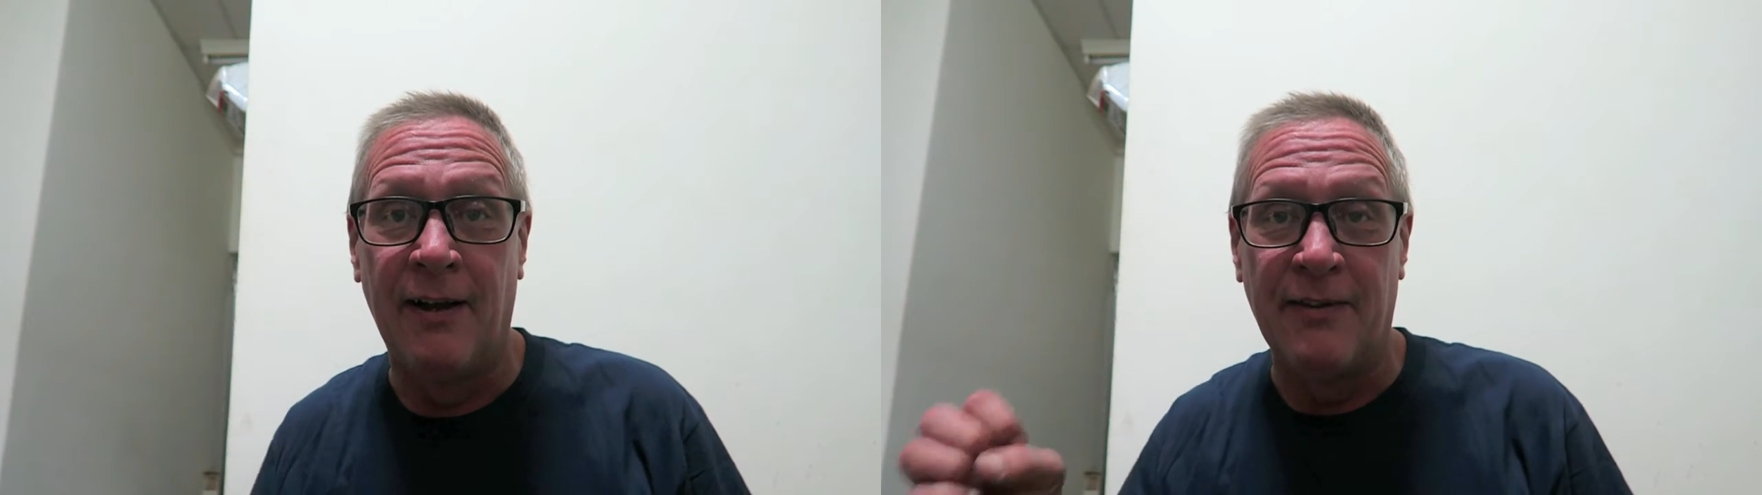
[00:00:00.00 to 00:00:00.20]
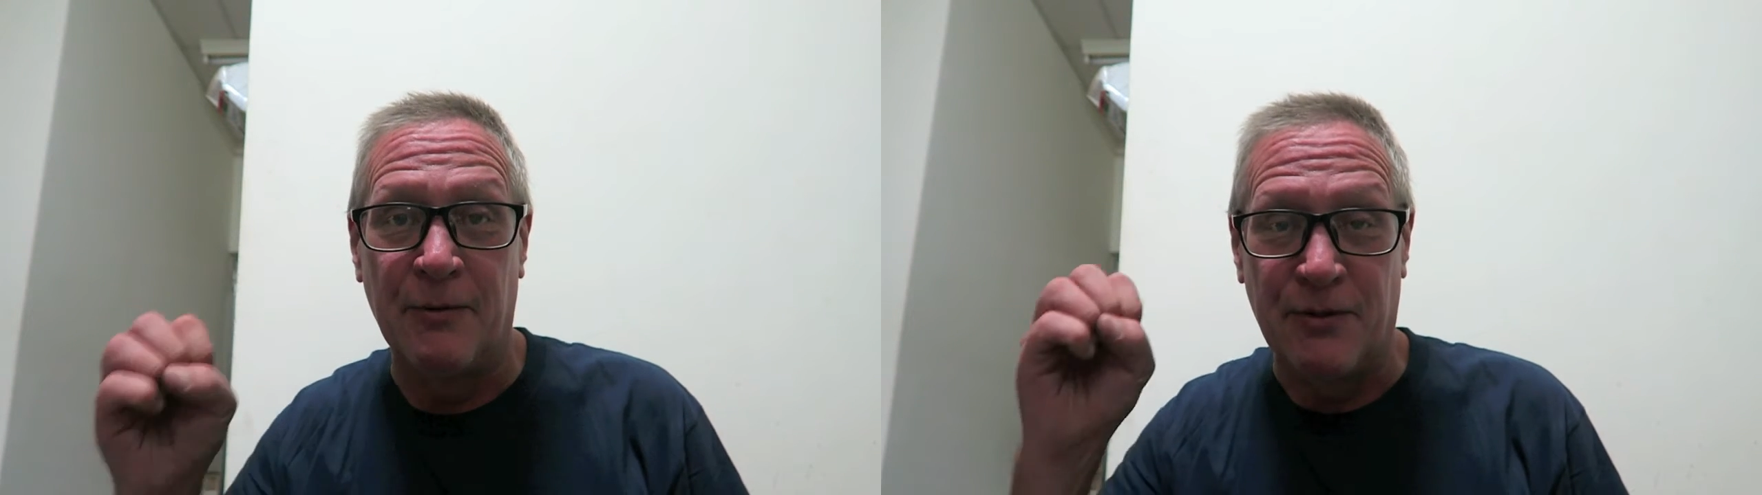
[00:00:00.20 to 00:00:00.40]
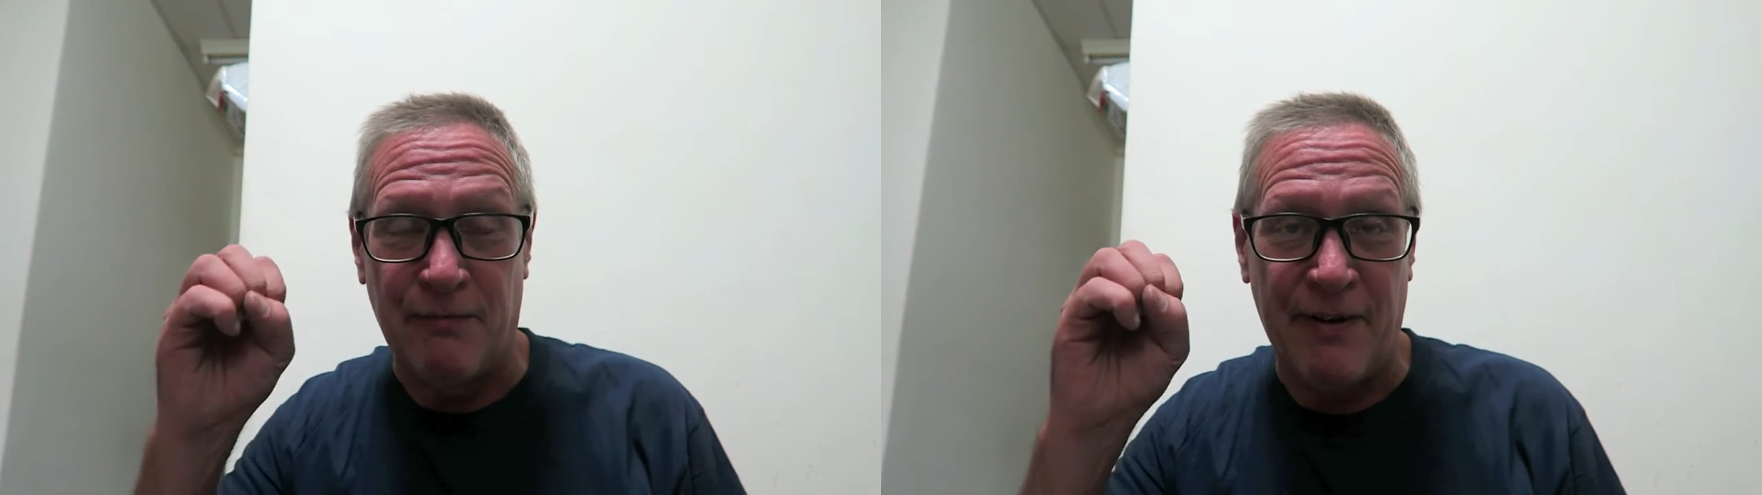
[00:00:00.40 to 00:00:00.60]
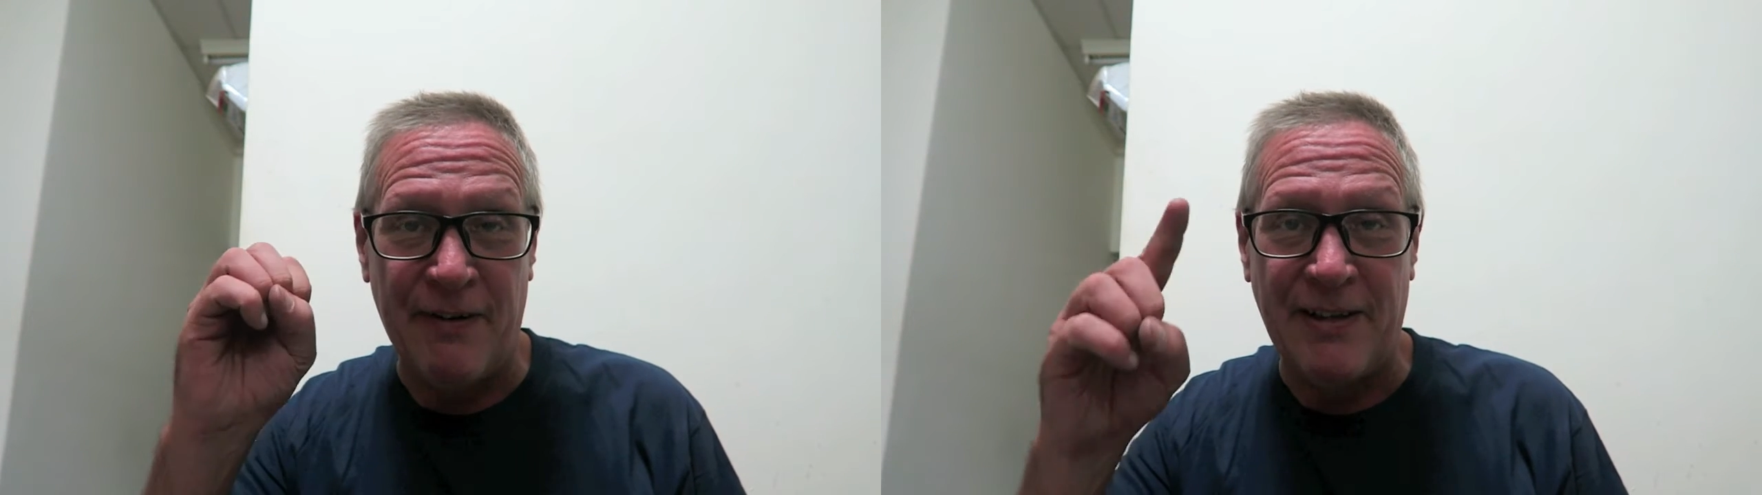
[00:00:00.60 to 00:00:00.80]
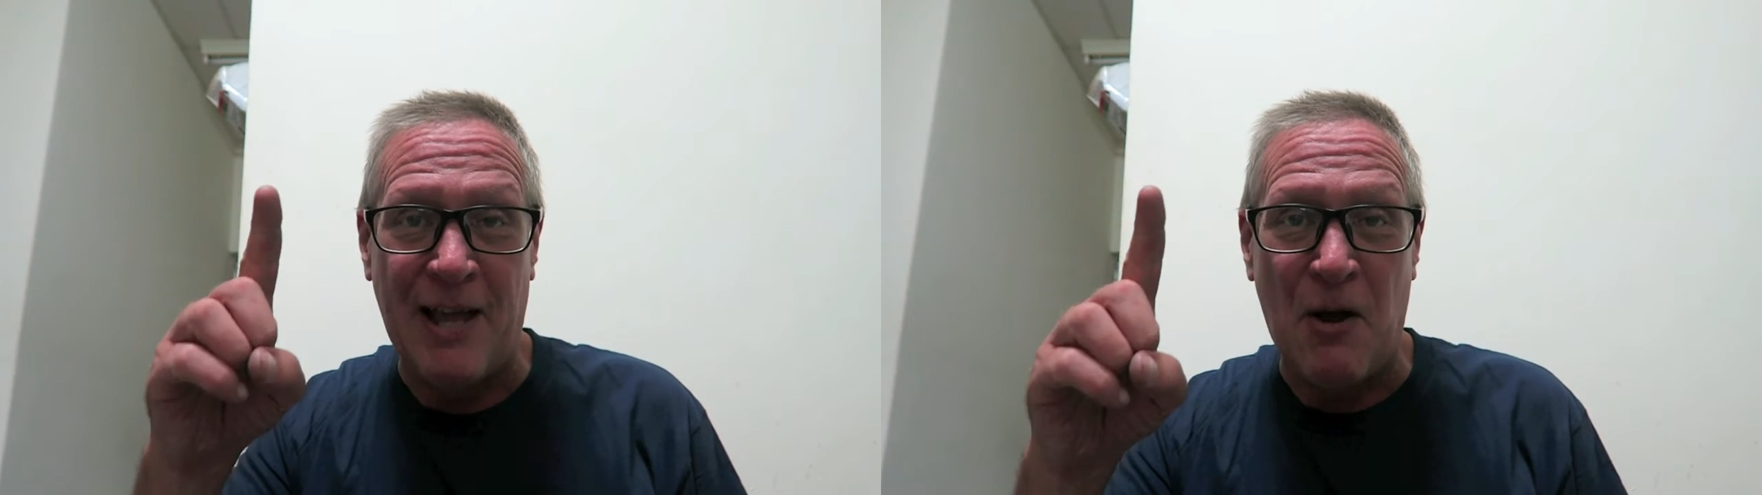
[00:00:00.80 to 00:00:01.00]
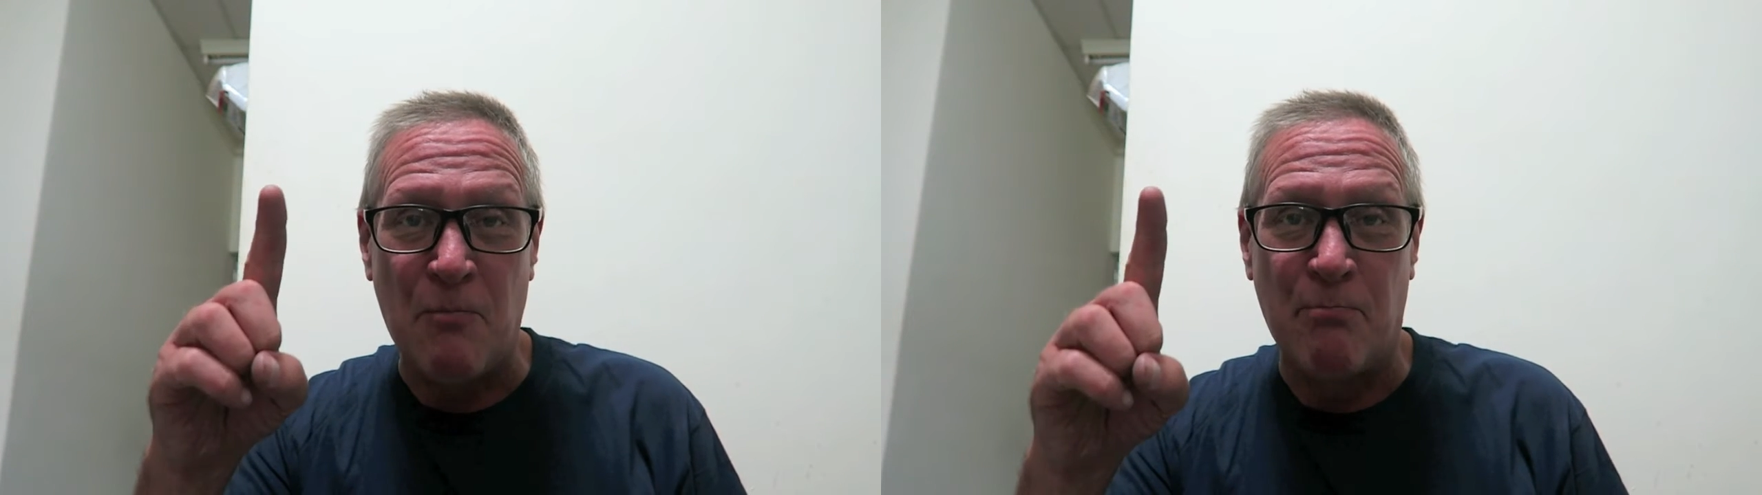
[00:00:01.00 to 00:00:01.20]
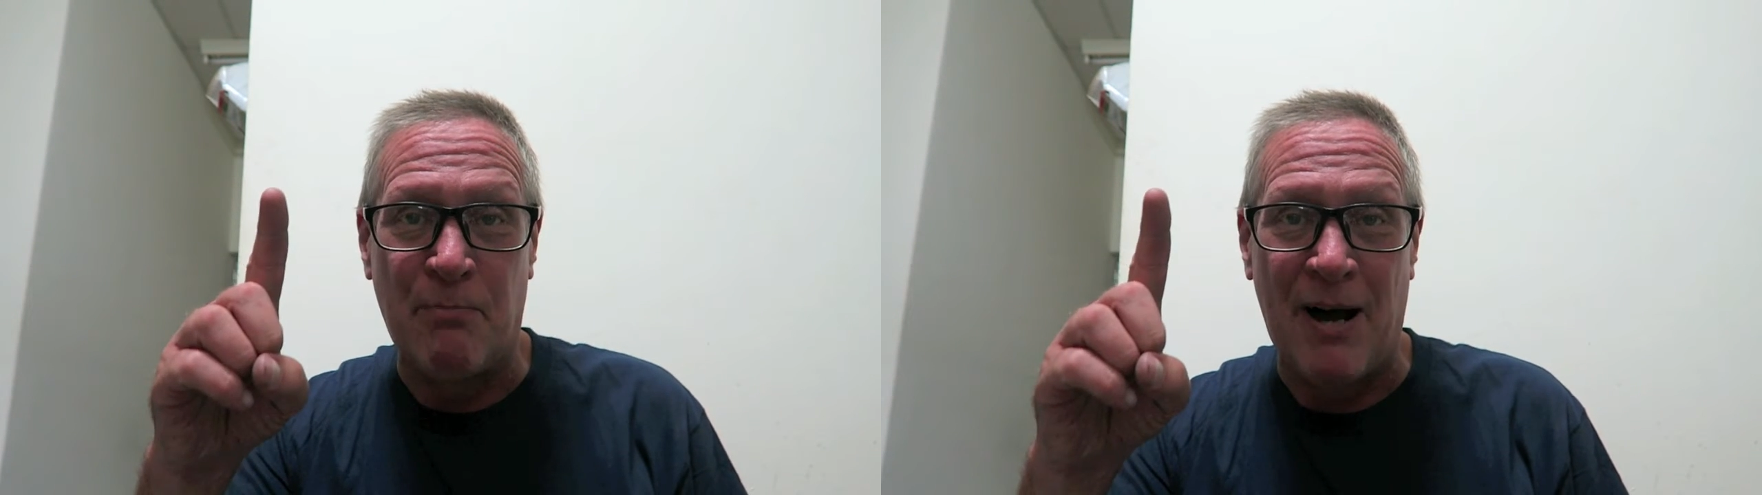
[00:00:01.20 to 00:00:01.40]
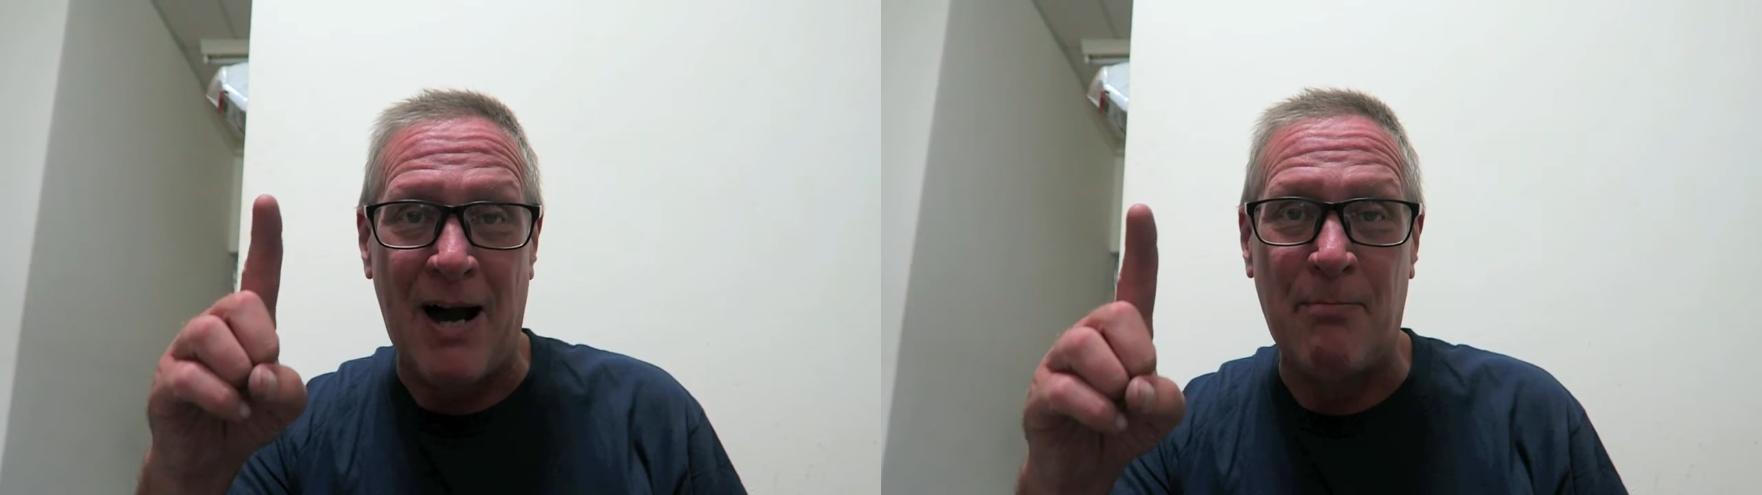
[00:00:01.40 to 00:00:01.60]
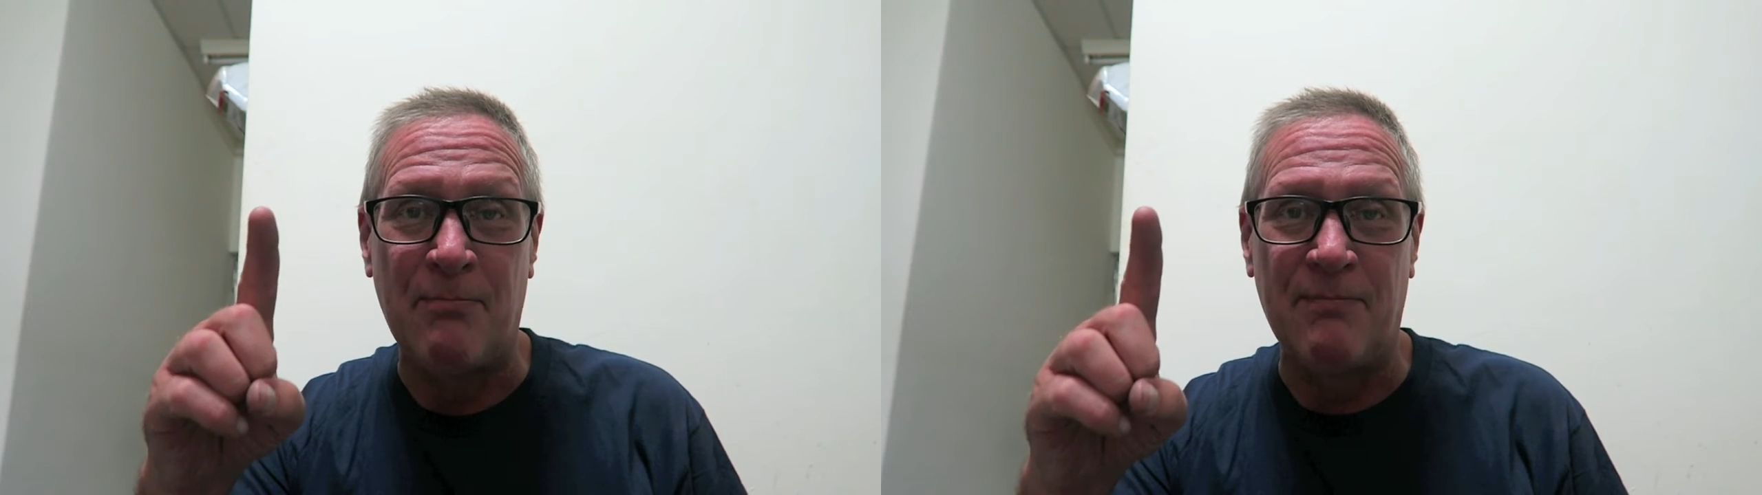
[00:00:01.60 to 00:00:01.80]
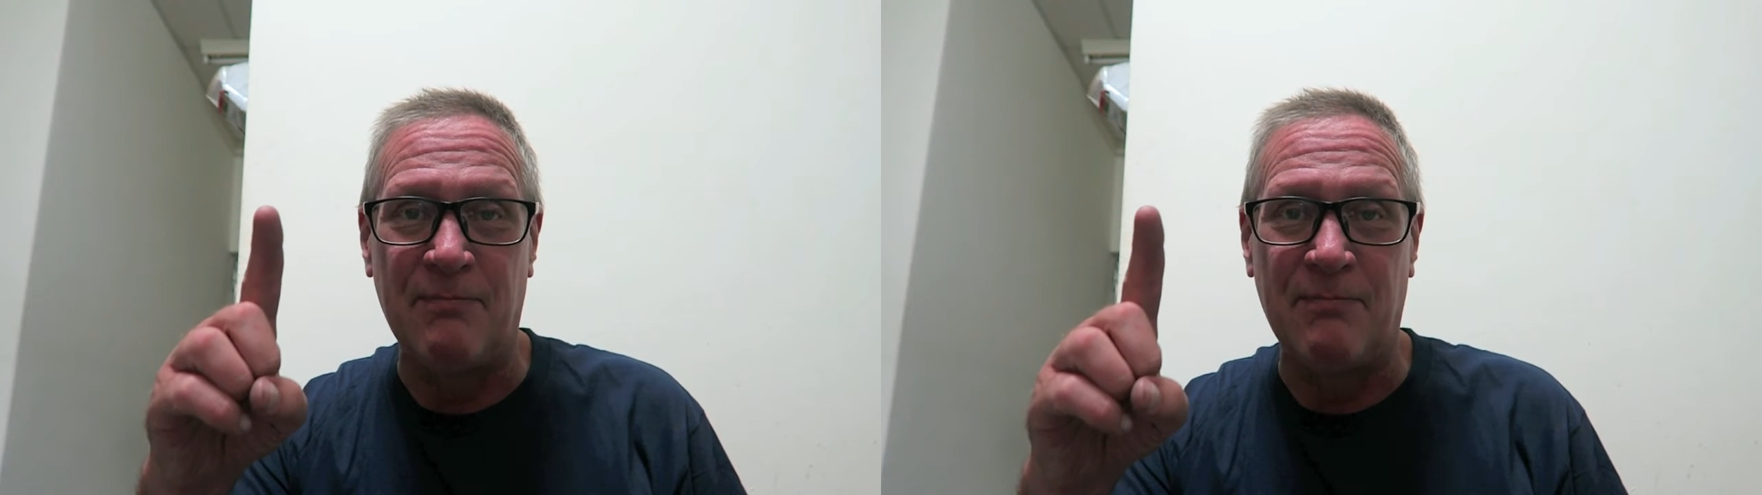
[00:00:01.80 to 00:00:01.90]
There was a very loud pop